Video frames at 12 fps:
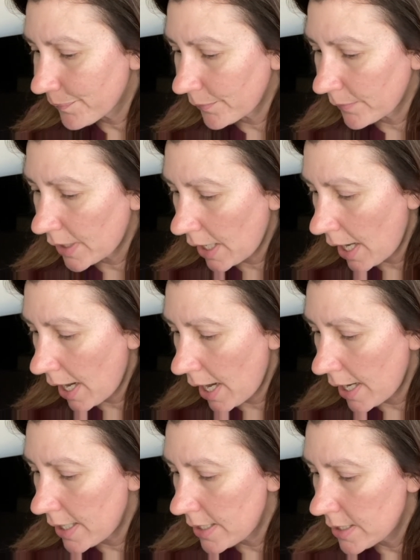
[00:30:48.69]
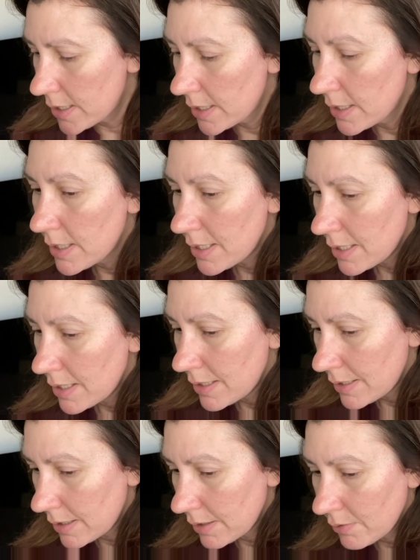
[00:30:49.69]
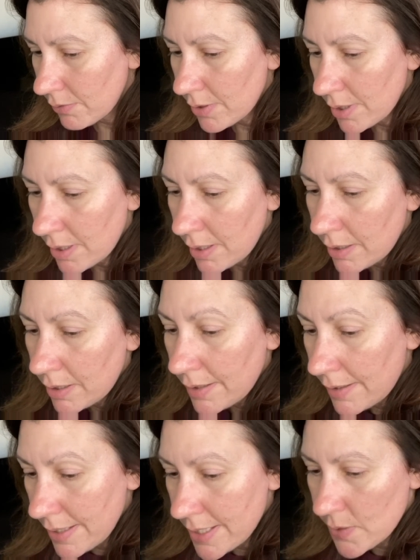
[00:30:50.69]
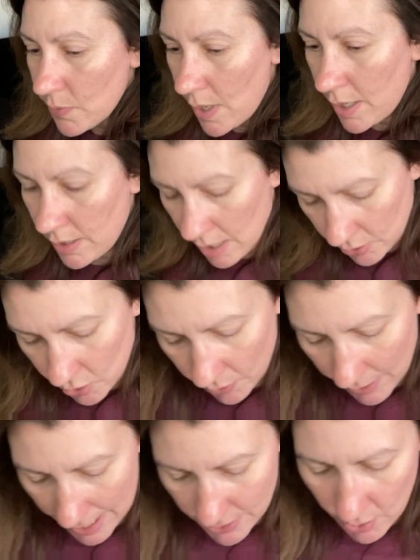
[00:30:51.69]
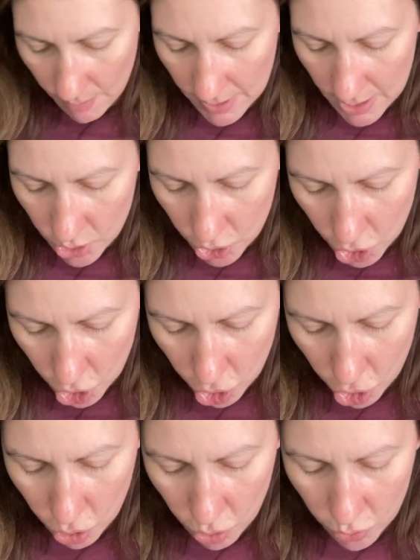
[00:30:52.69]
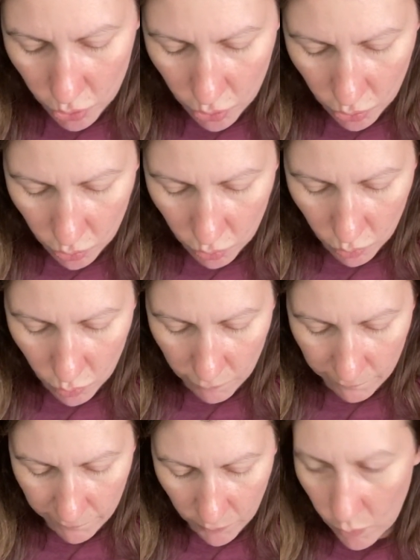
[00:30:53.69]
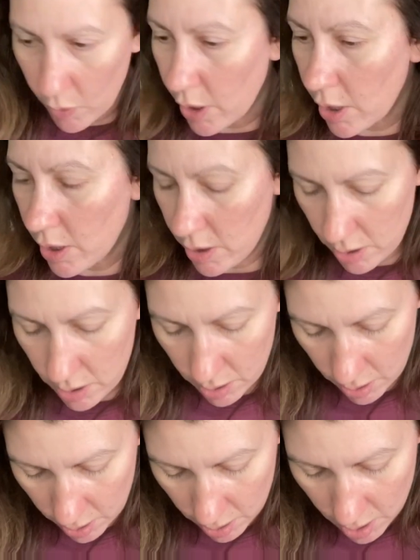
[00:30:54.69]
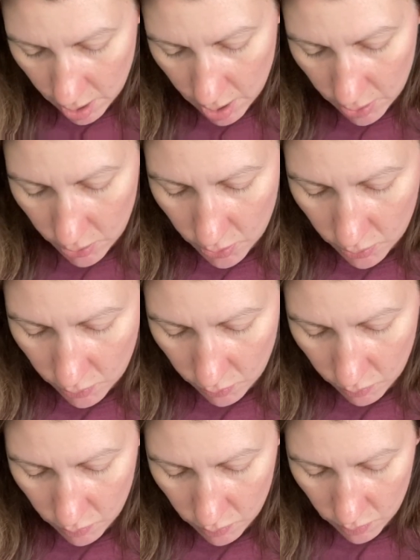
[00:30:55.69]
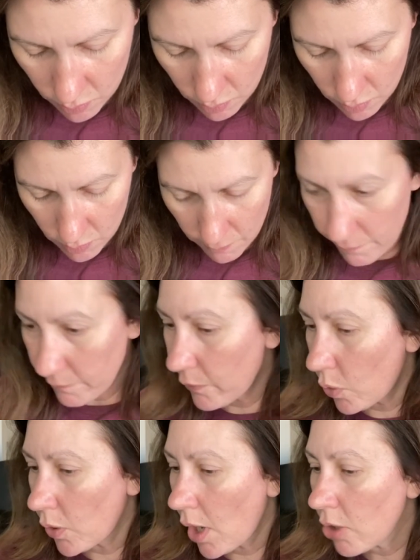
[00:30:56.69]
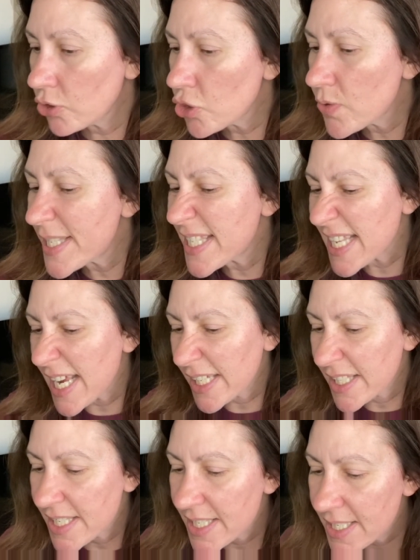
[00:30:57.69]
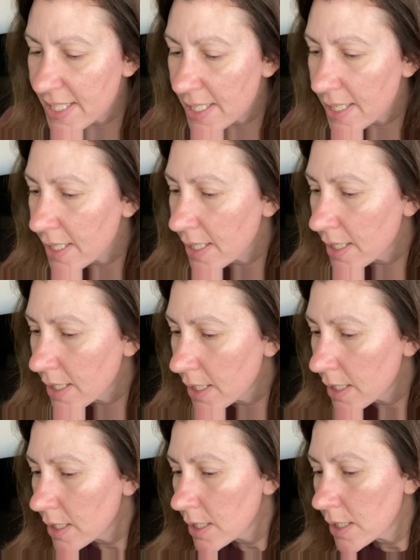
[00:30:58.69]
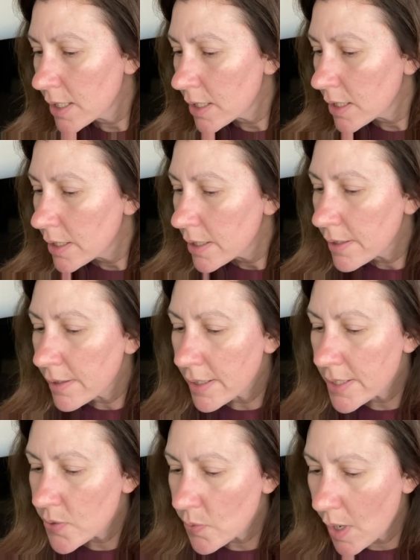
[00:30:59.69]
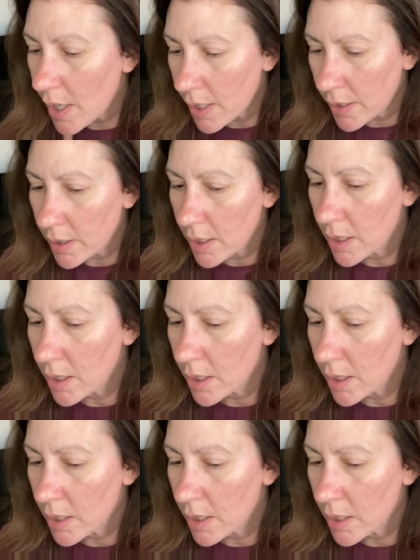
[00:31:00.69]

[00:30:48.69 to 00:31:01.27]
Okay, that one, this one. So, okay, so I'm gonna do 2, 4, 2, 4. I'll do 6. This one.